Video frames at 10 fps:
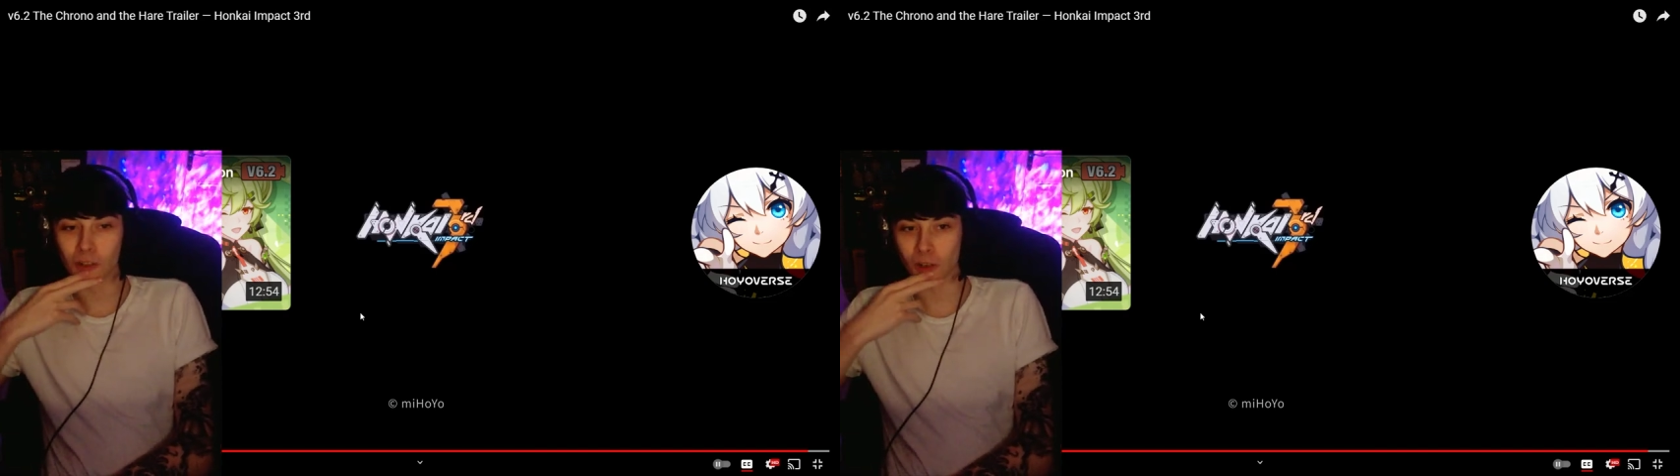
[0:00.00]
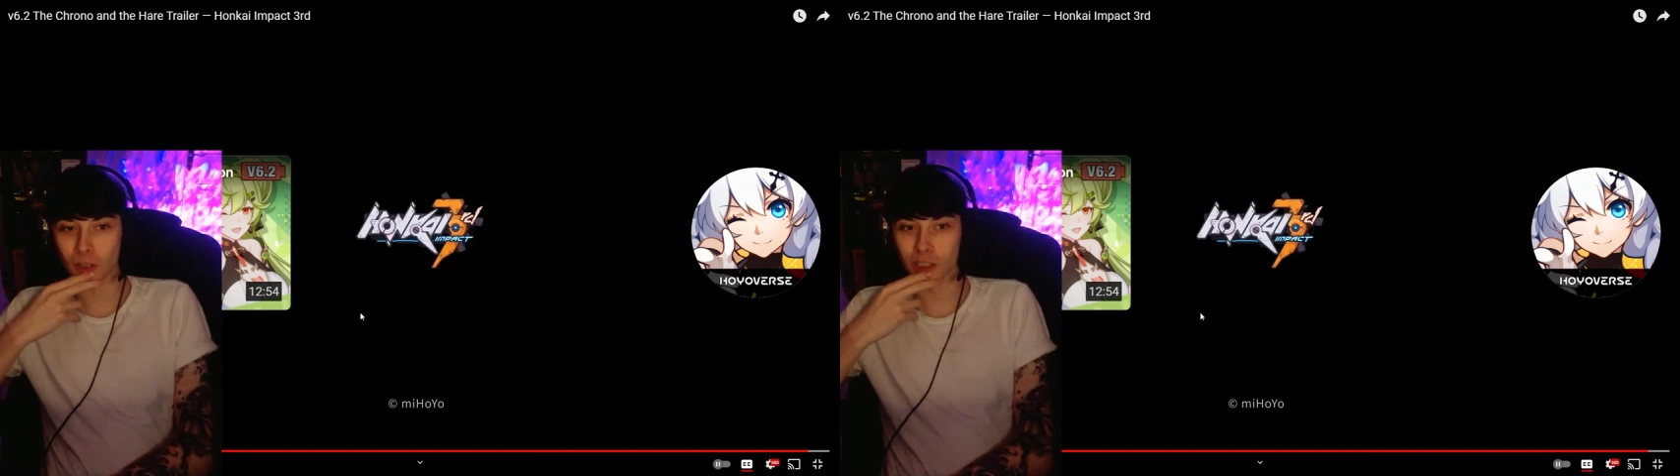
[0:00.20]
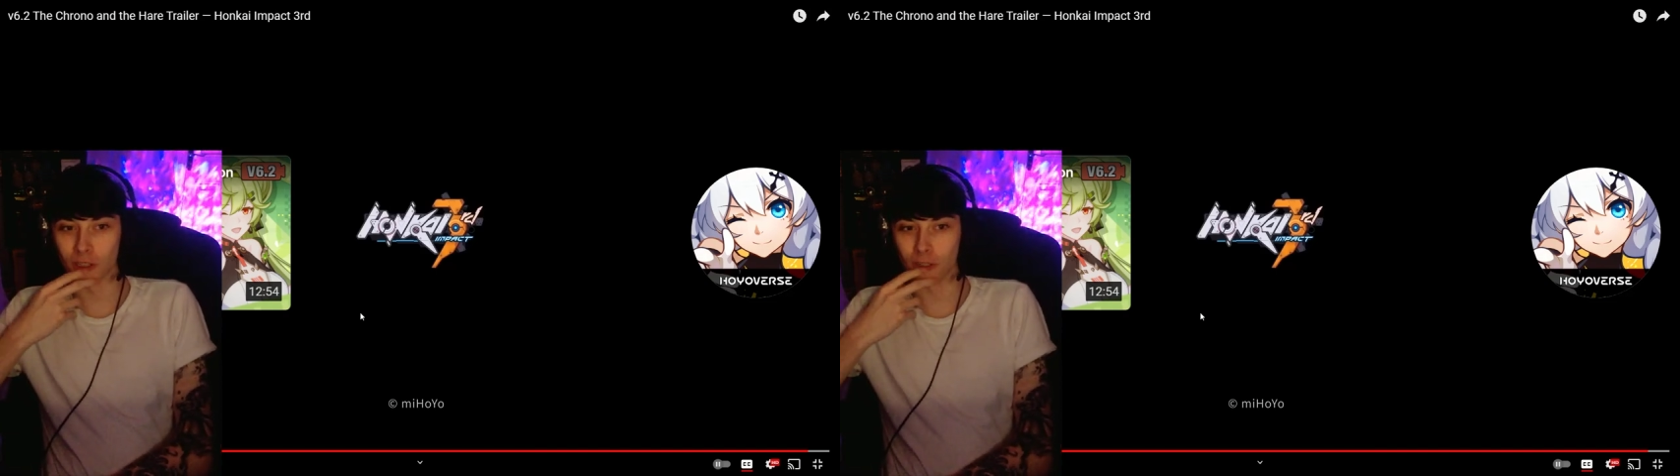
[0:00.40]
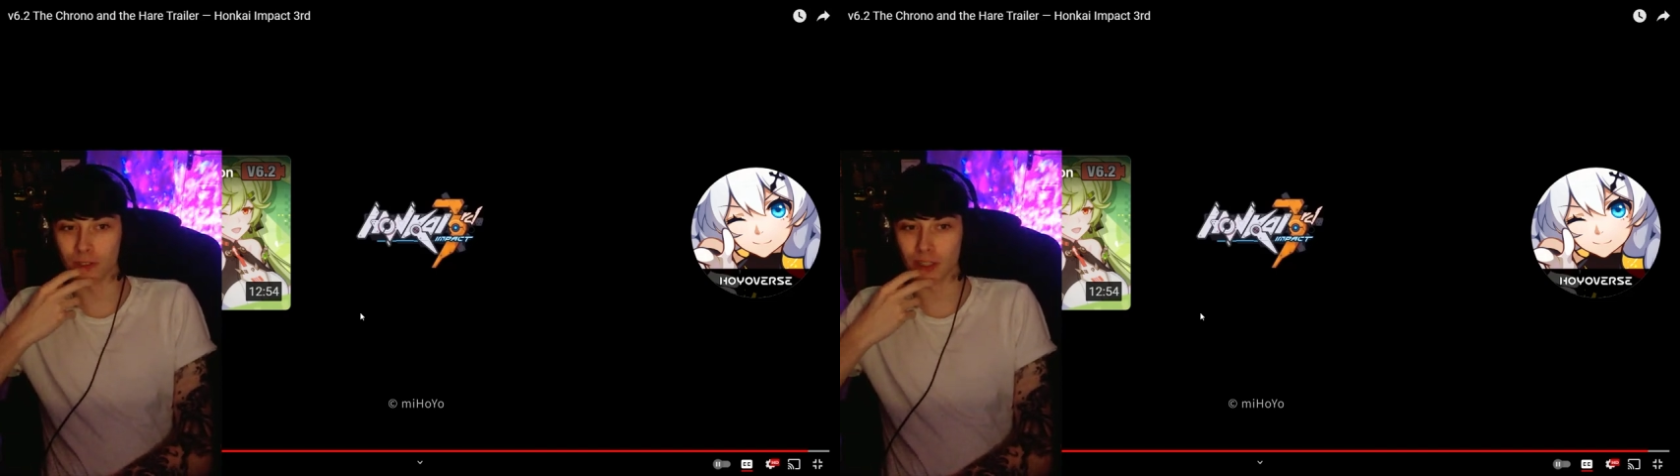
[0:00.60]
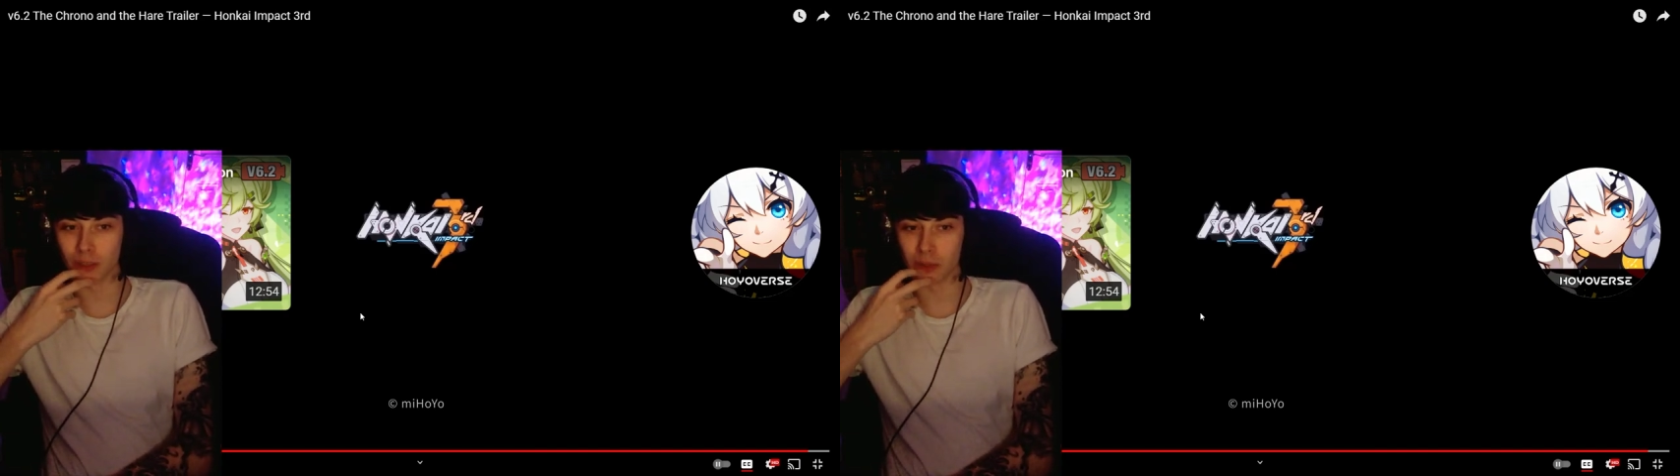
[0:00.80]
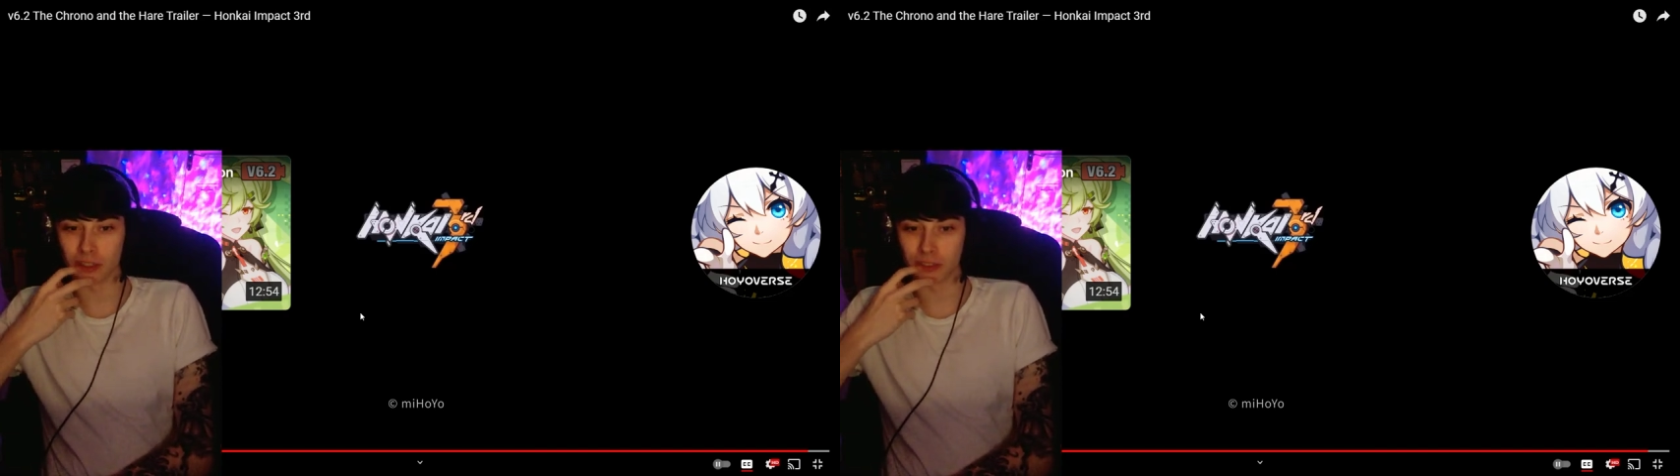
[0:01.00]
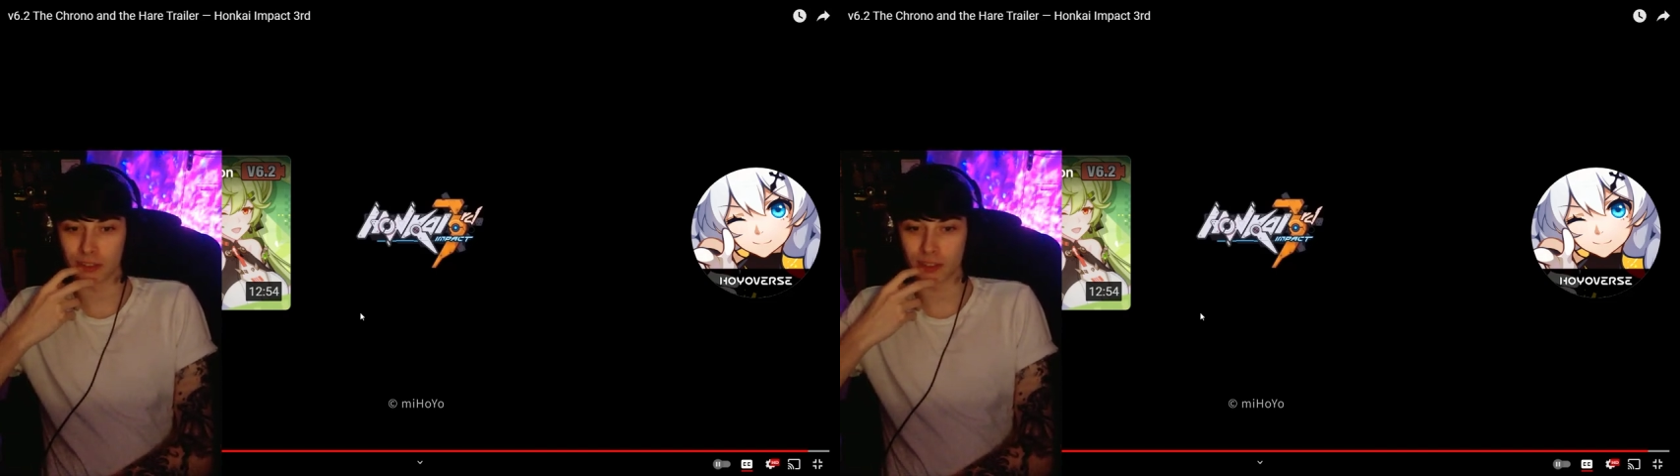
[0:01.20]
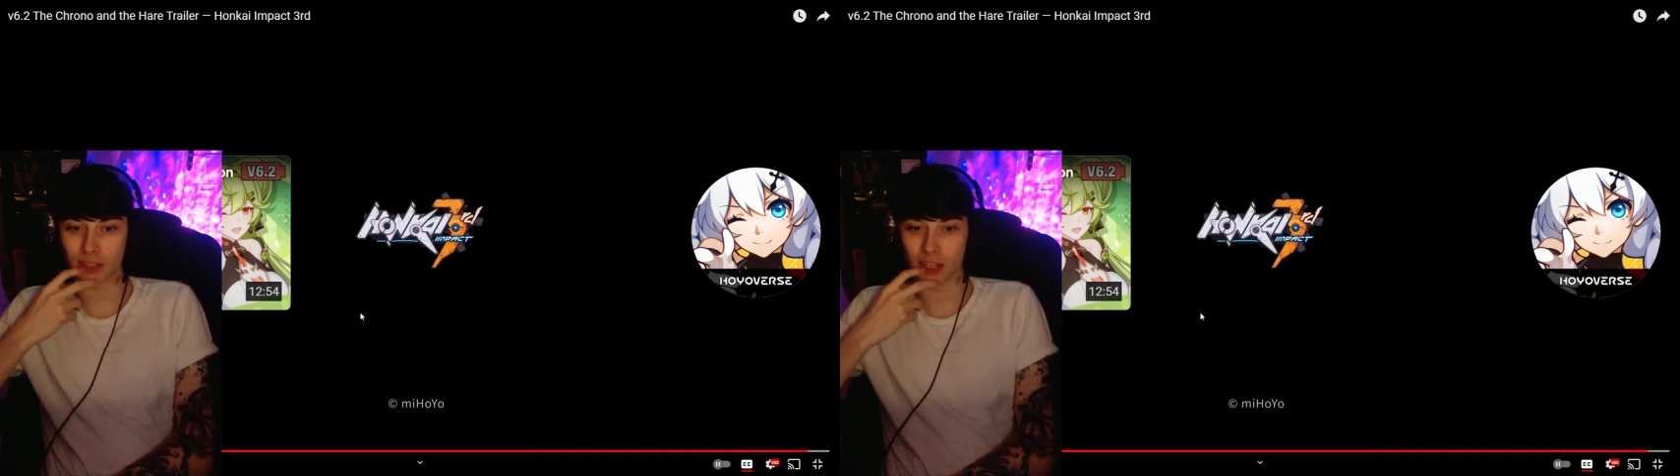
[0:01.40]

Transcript: crossover with